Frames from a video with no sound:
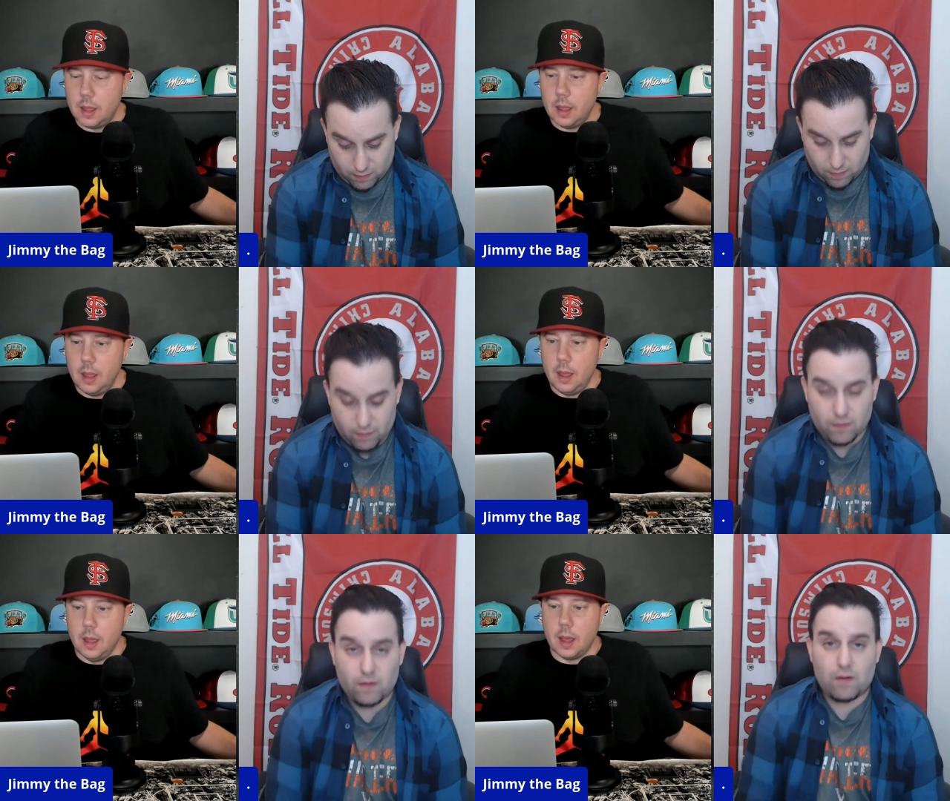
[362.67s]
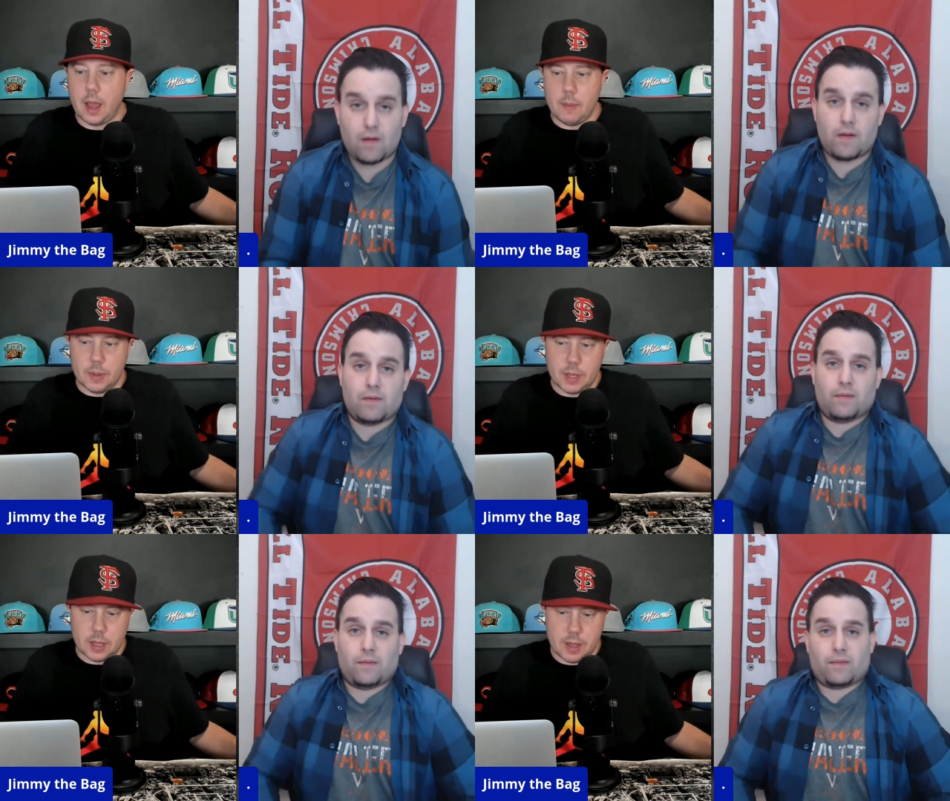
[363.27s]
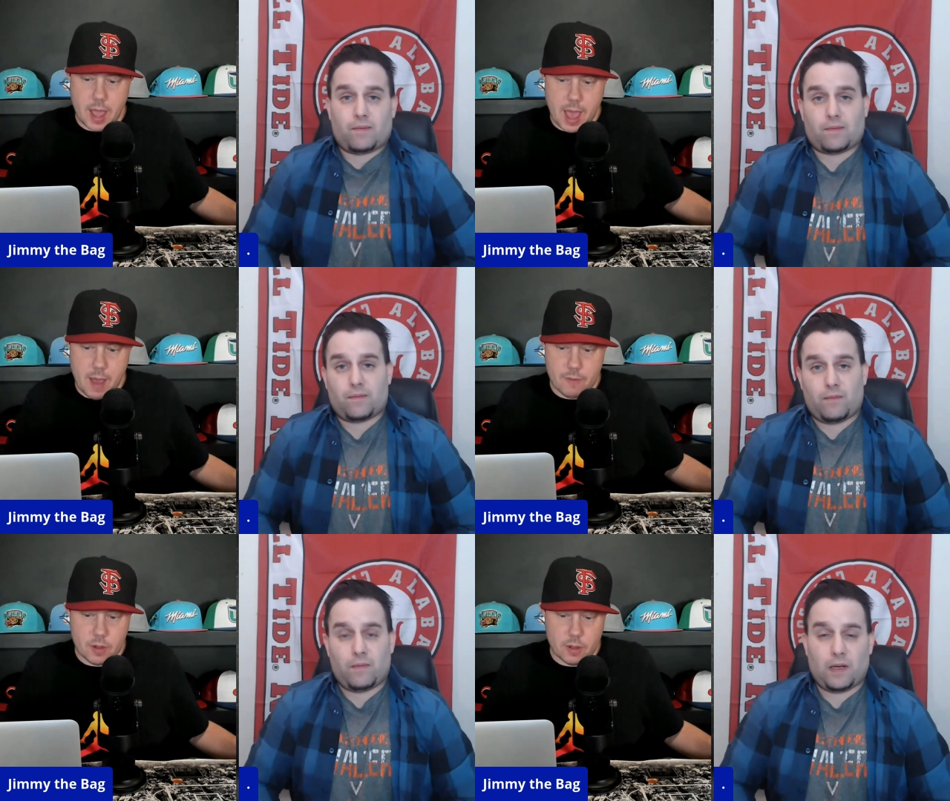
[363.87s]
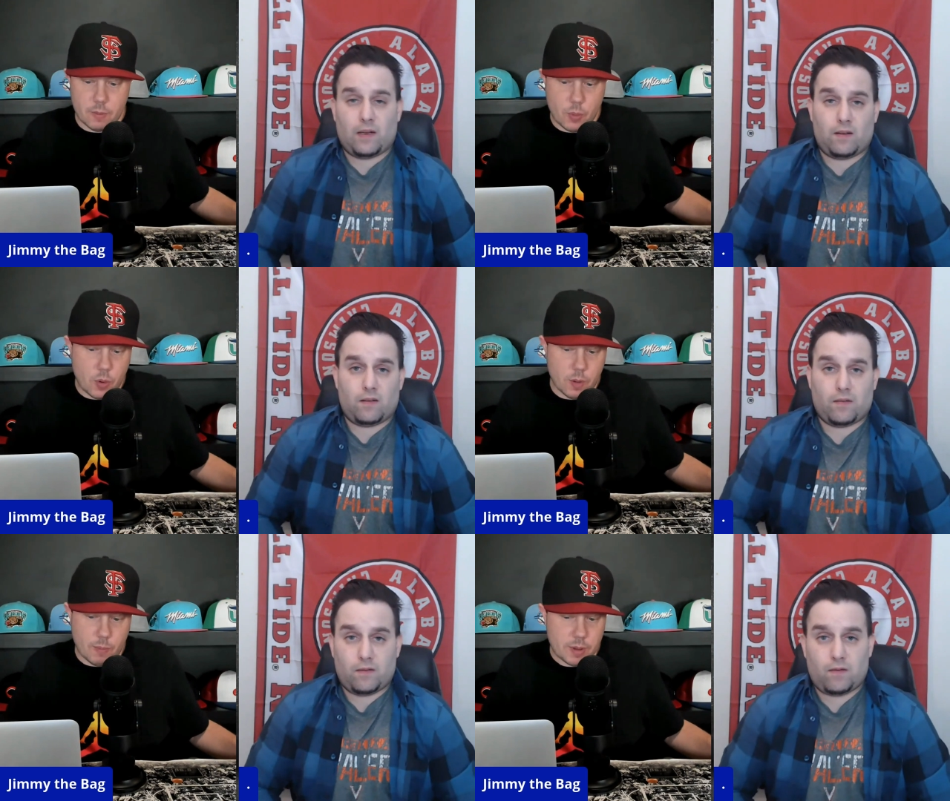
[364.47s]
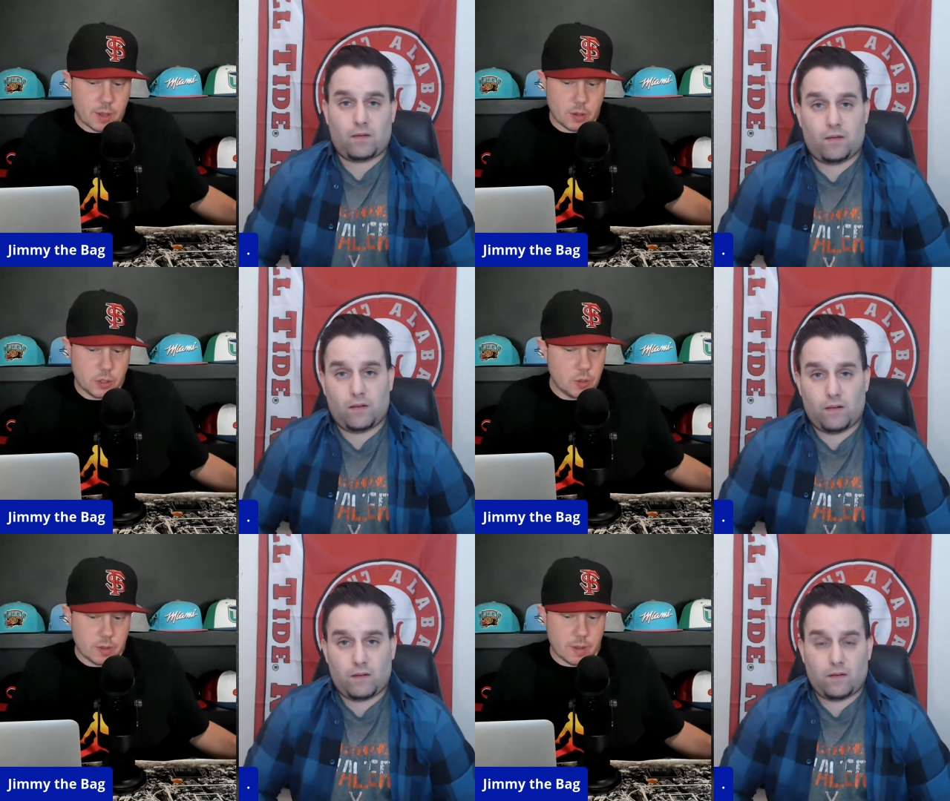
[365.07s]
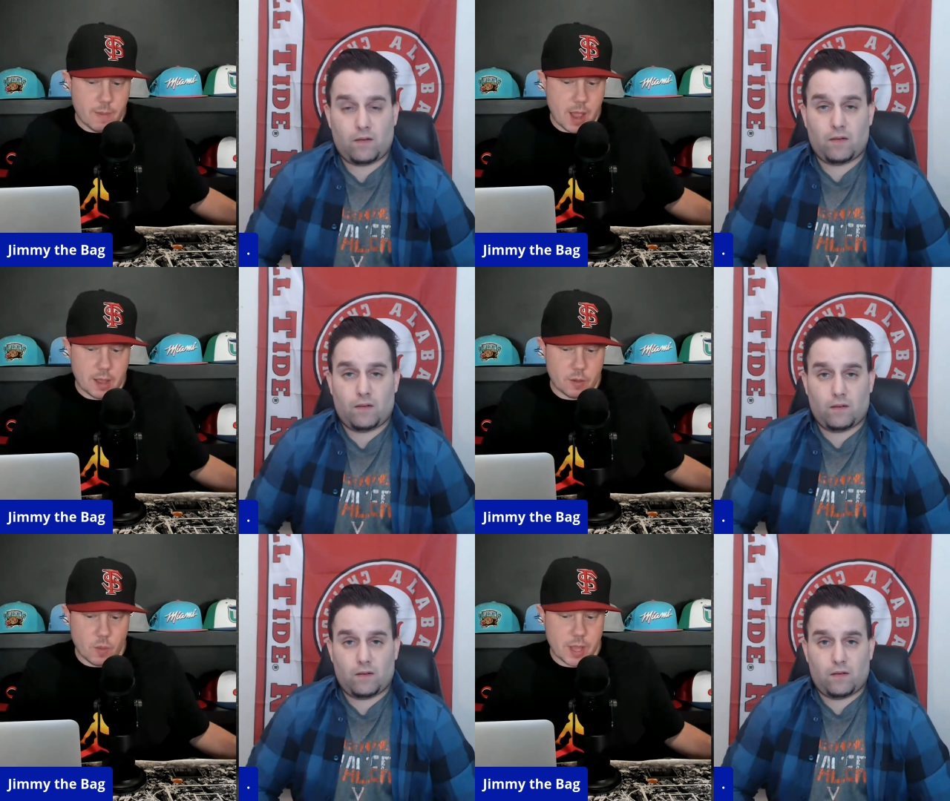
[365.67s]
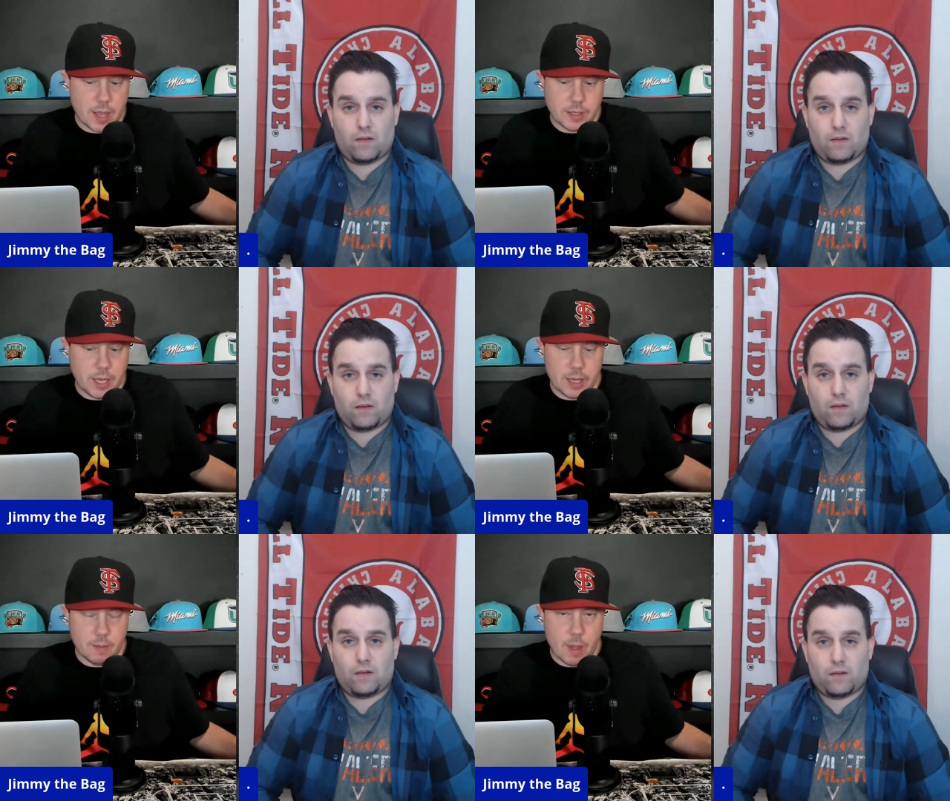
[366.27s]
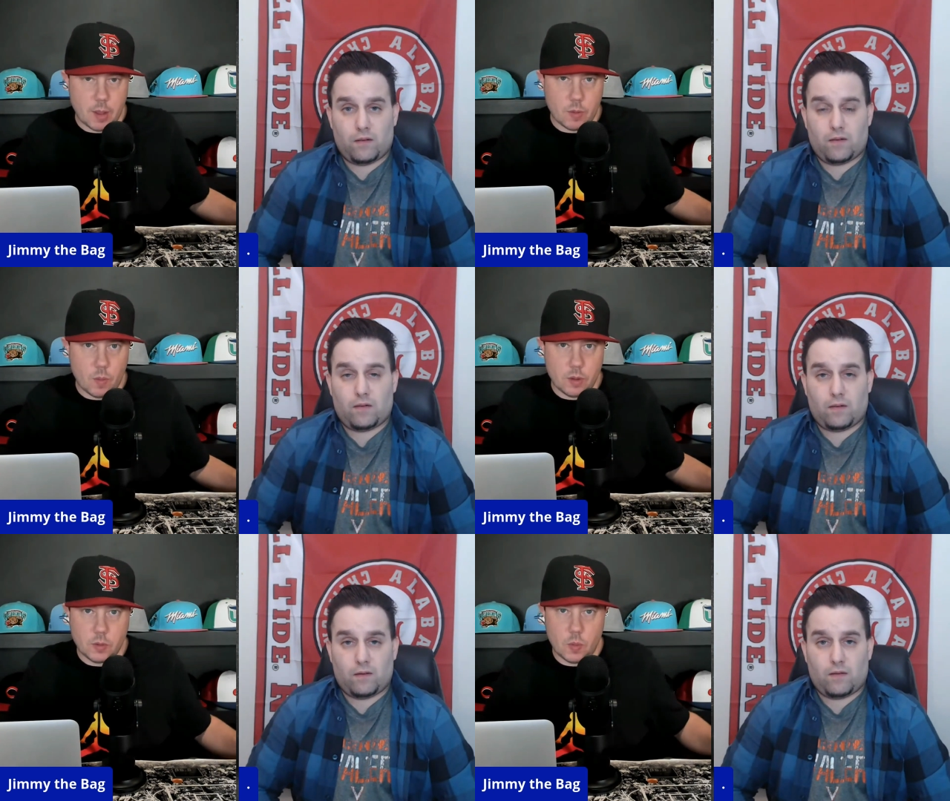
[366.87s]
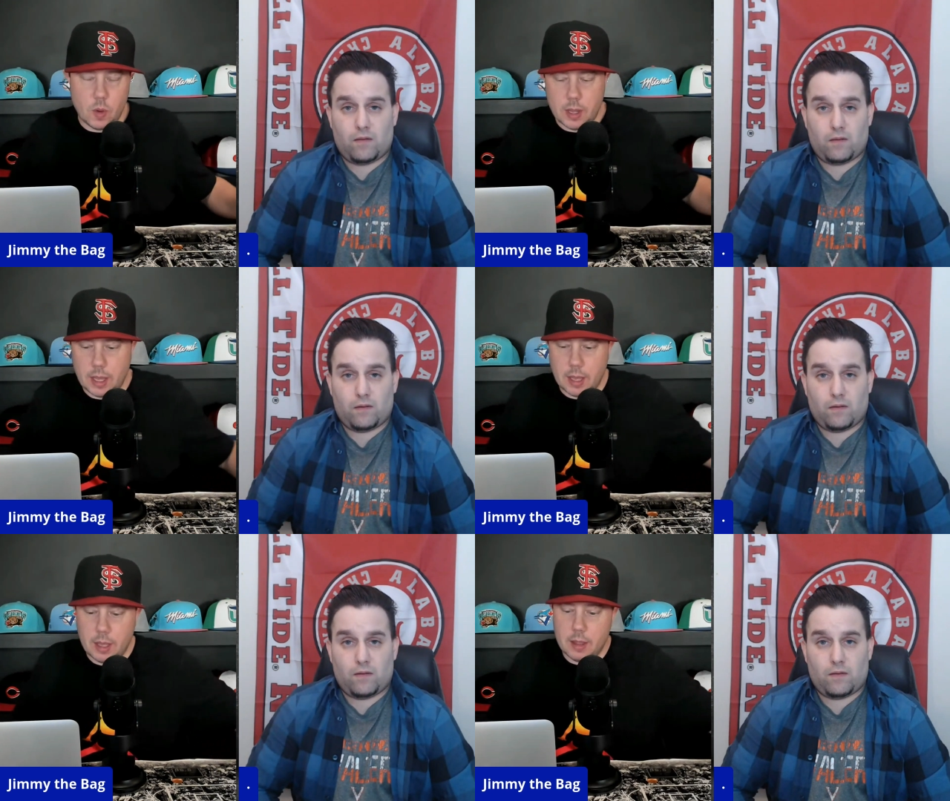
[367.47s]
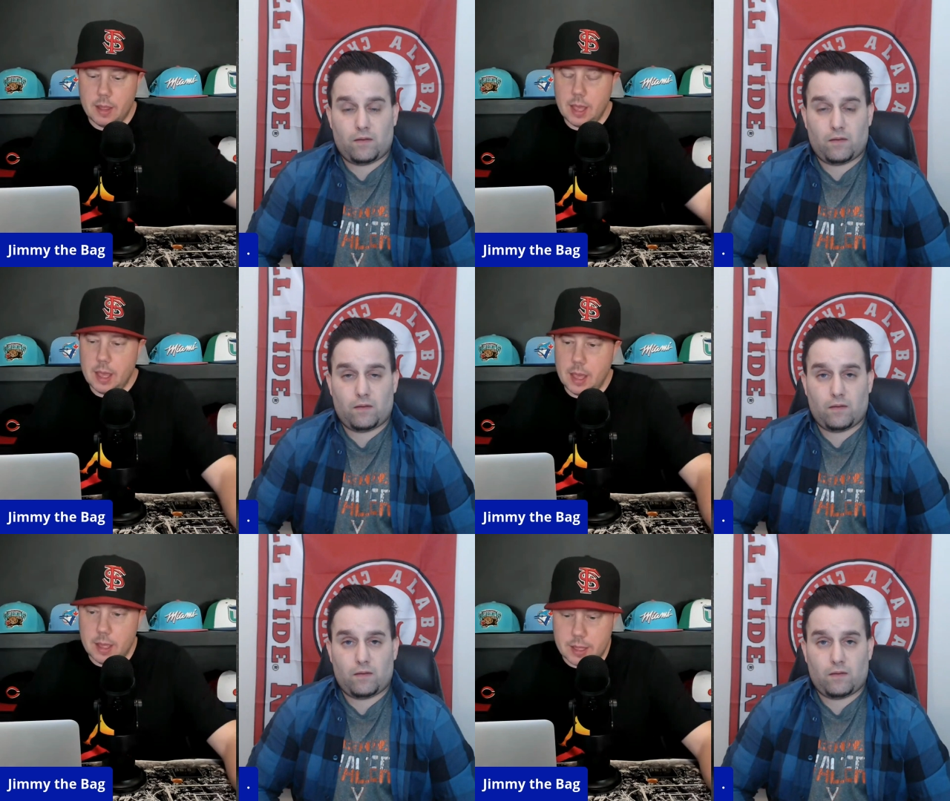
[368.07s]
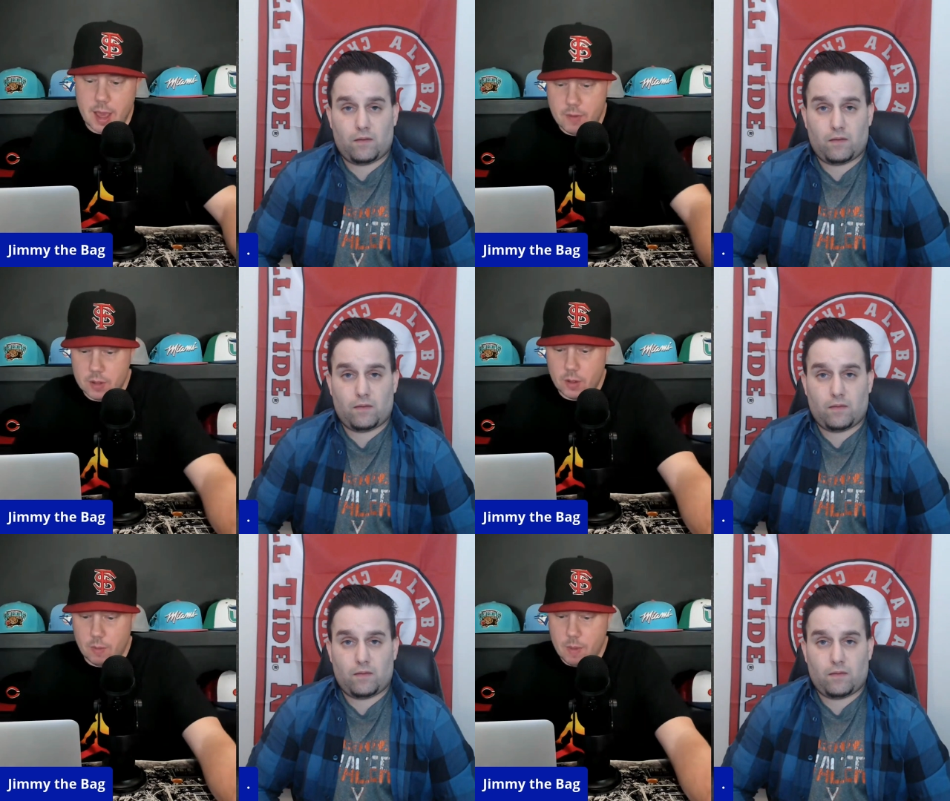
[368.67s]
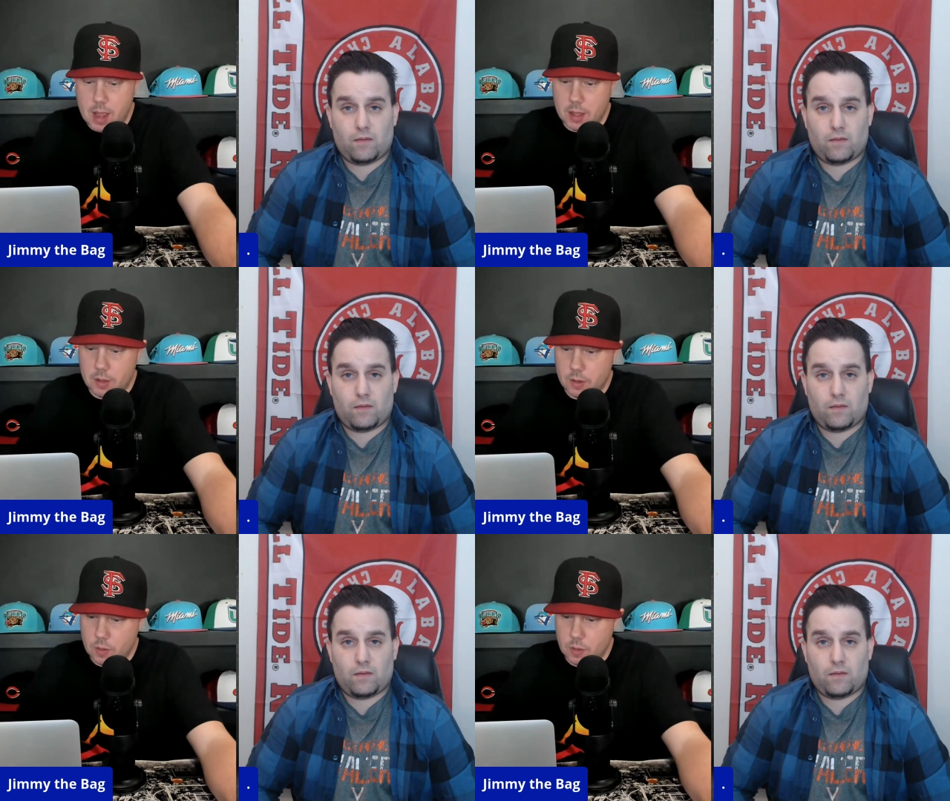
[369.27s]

Speaker 1: a couple six and a halfs on the board, but they're juiced to minus 118 and minus 120. The sevens are minus